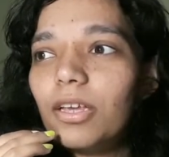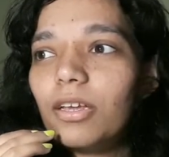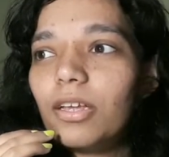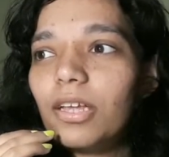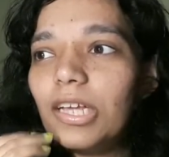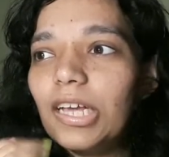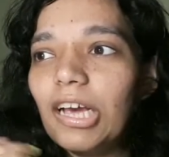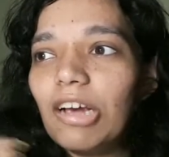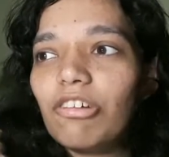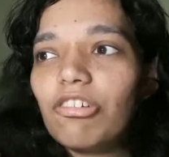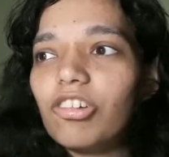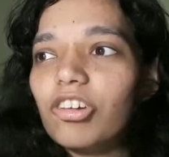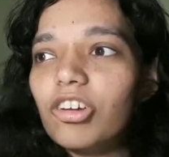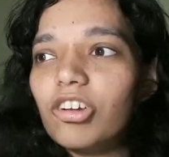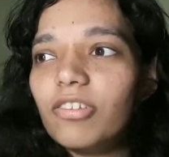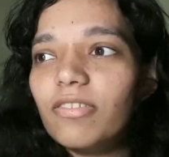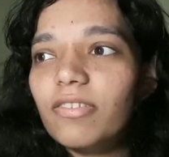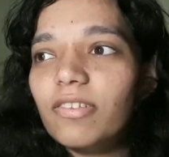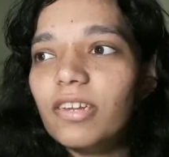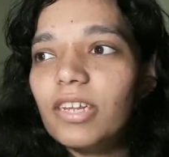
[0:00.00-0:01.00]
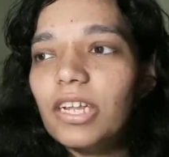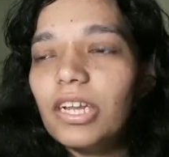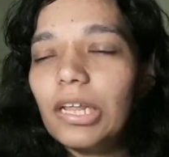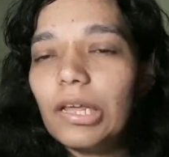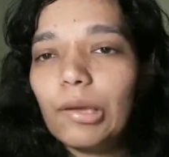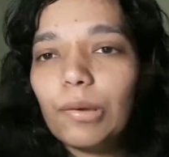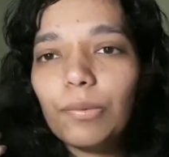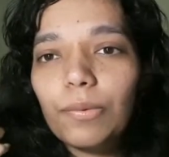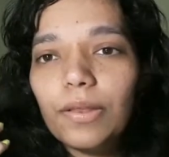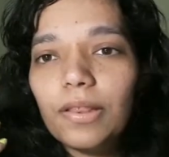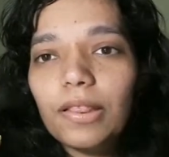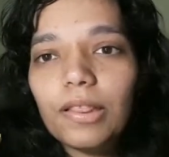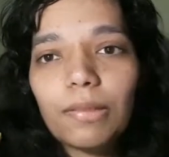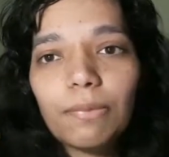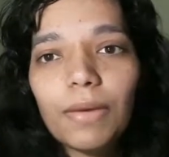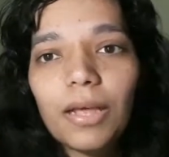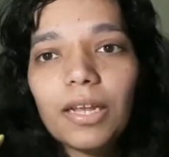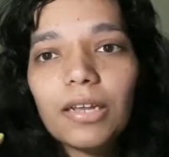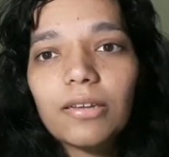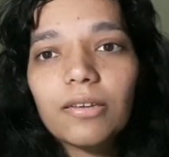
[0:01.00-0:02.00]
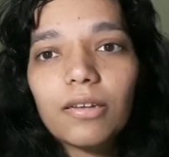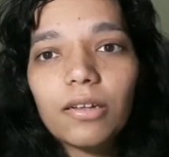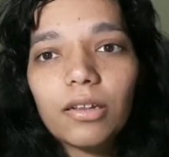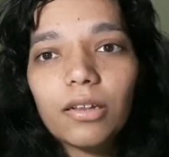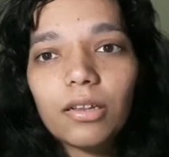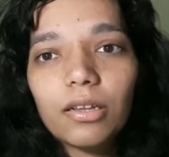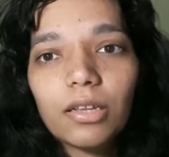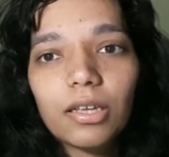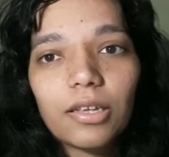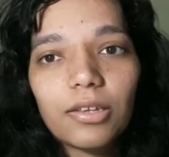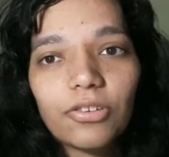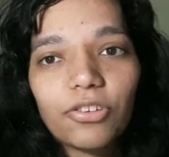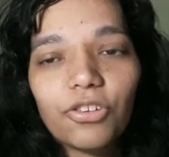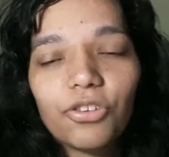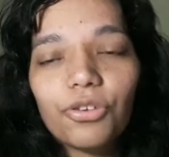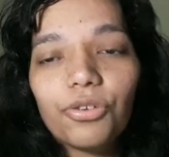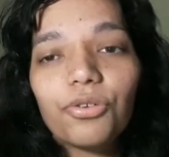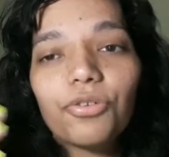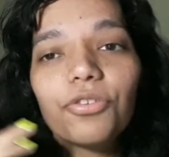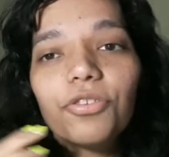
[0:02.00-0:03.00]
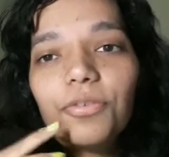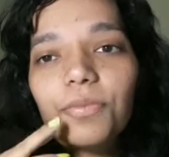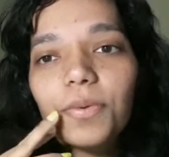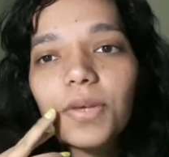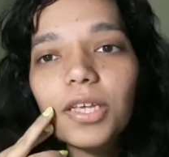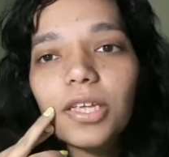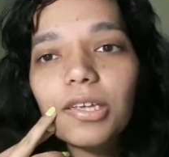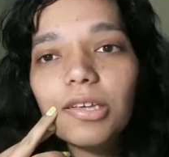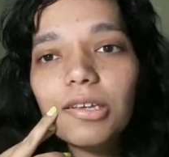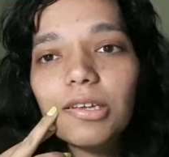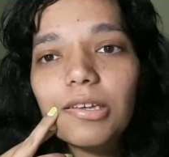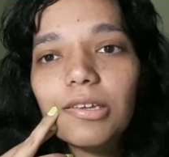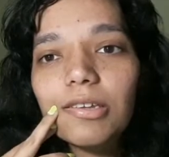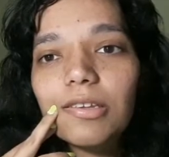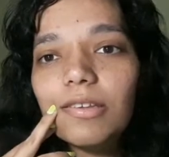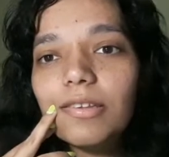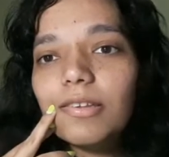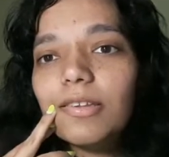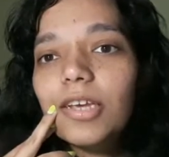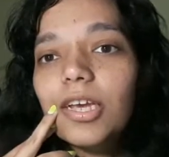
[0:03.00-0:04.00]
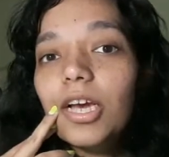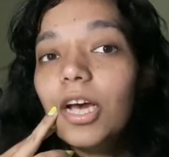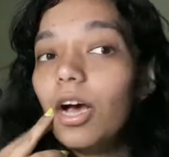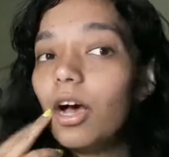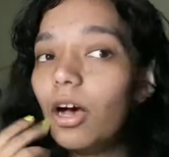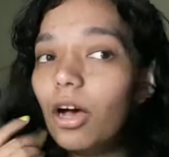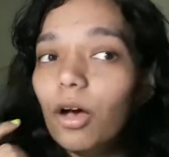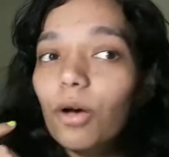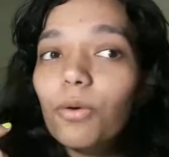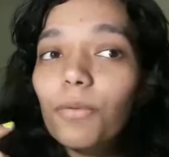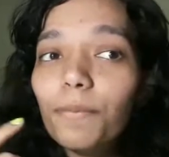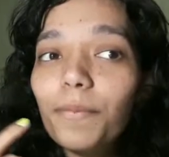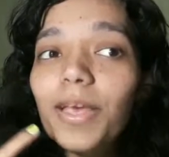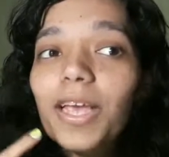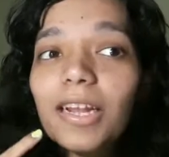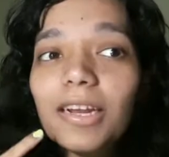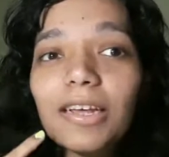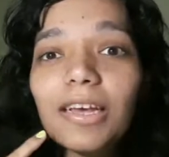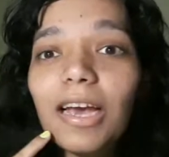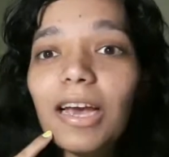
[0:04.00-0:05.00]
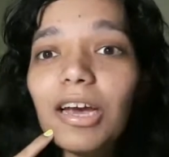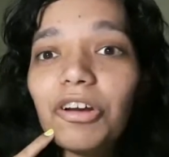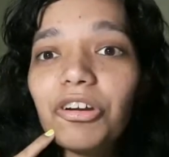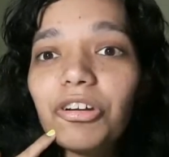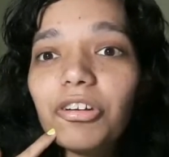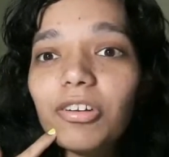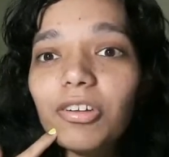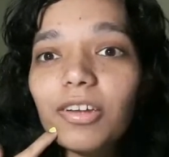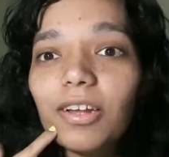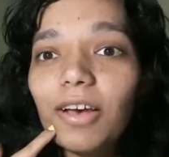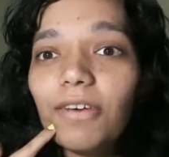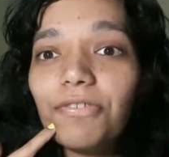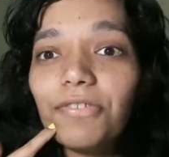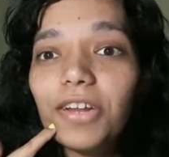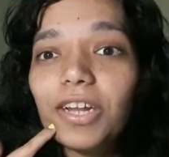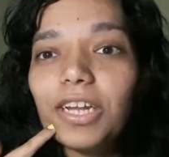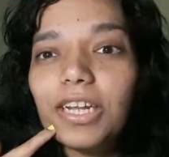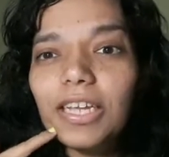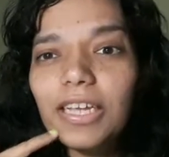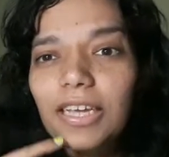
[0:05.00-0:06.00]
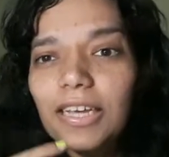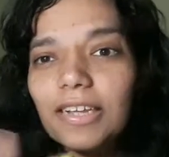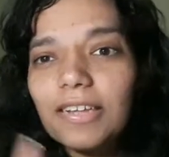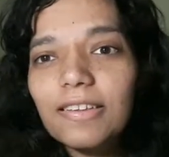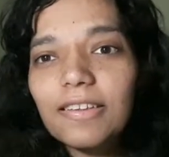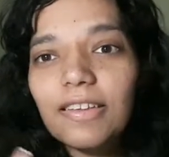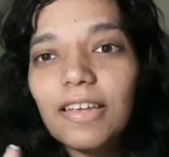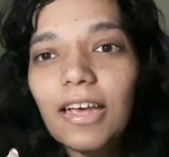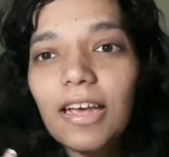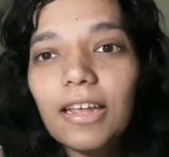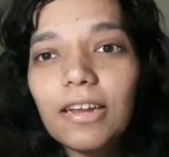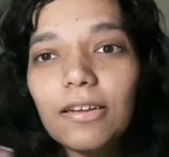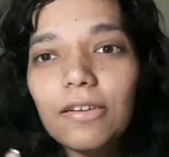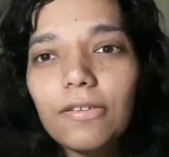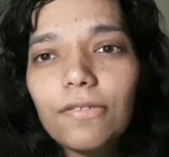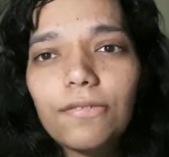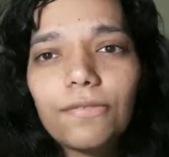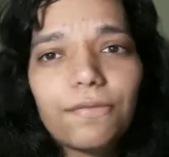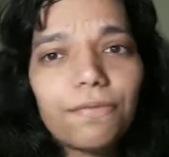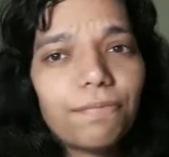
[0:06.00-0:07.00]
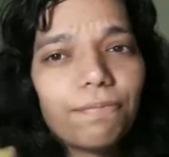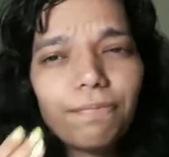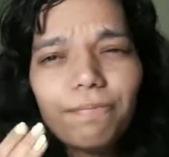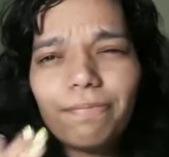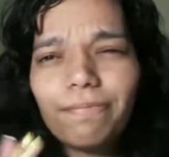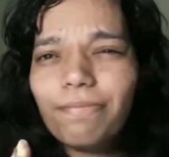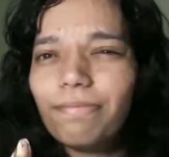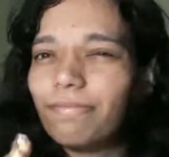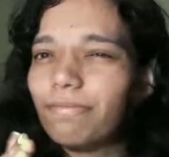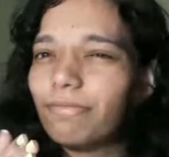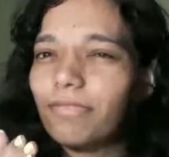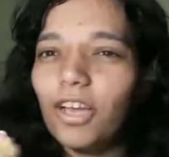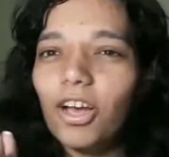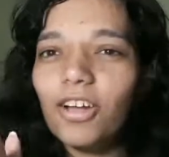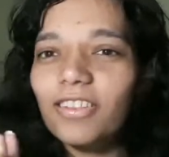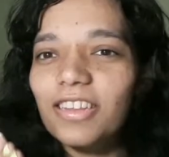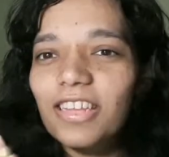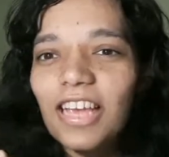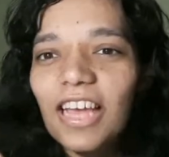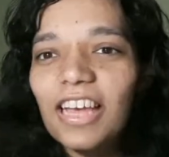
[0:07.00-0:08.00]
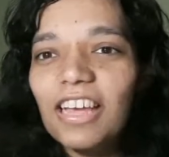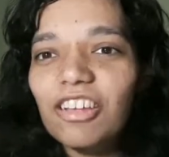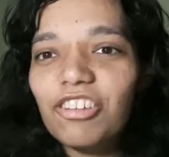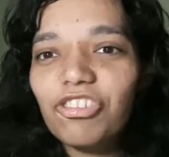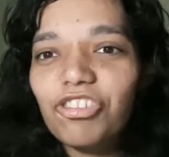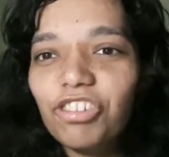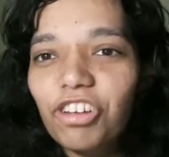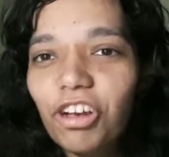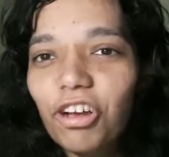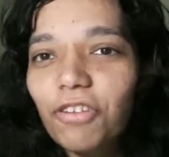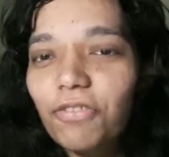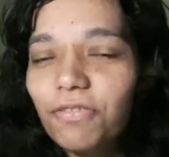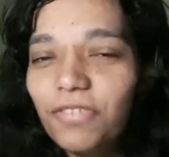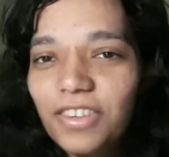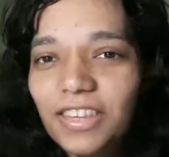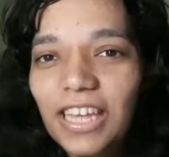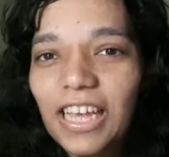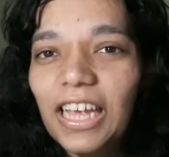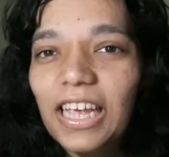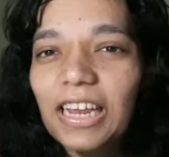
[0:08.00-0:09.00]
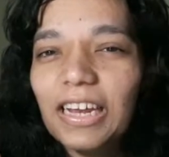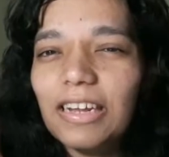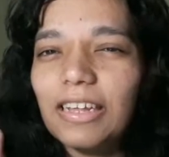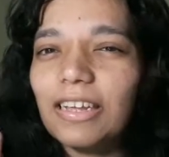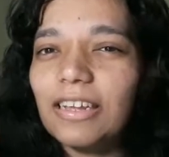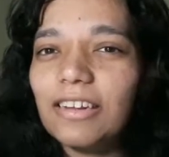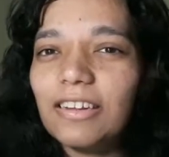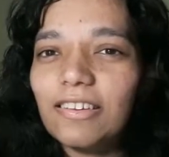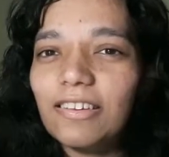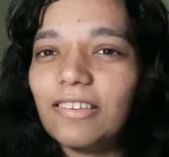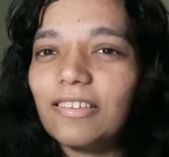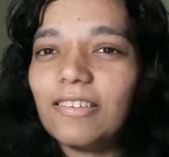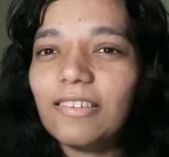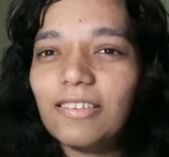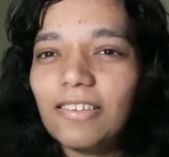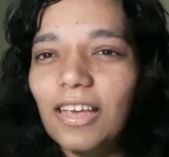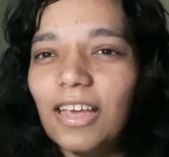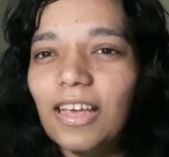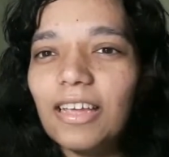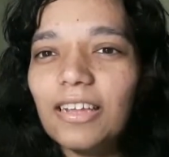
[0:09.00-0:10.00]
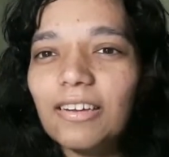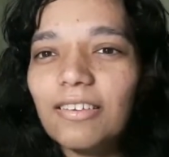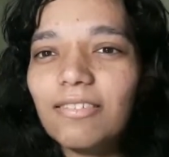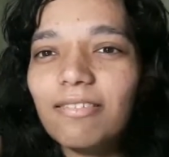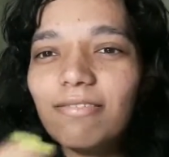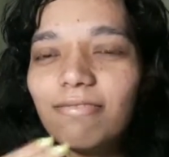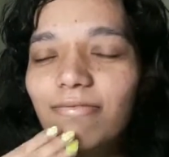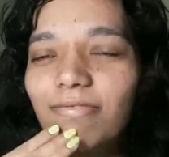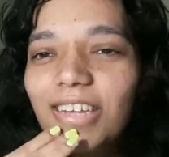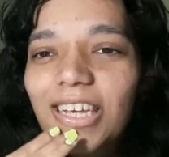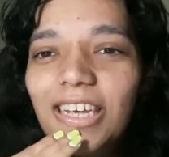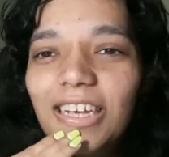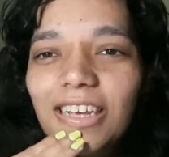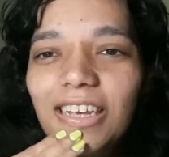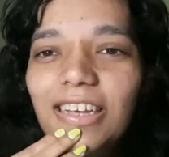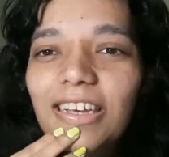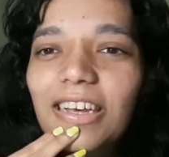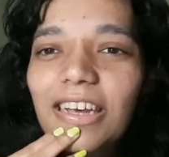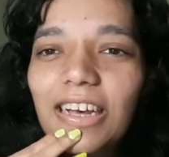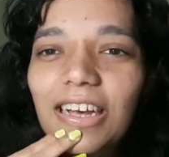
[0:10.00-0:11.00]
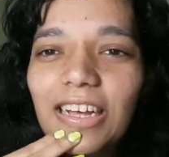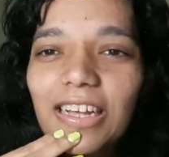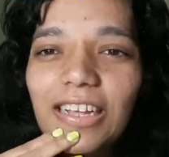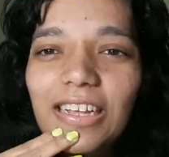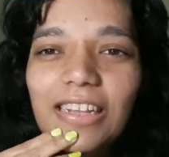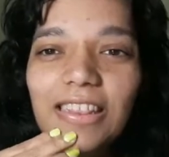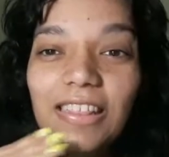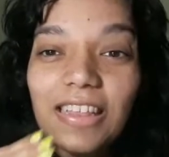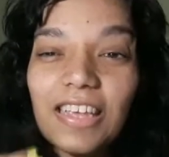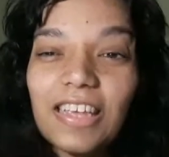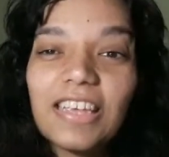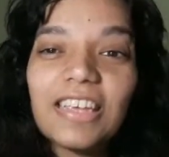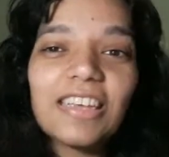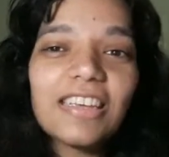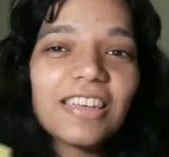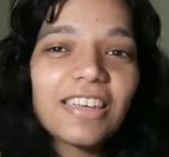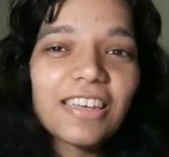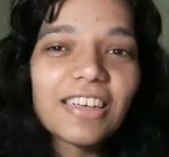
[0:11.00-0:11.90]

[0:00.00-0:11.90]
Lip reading: characters dealing with mental issues, because our main character definitely is kind of on the edge of sane and insane. I think